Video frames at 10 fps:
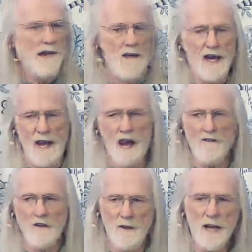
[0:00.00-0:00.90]

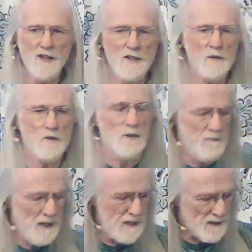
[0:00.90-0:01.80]
affirmation would
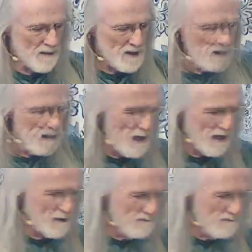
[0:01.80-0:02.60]
be something like,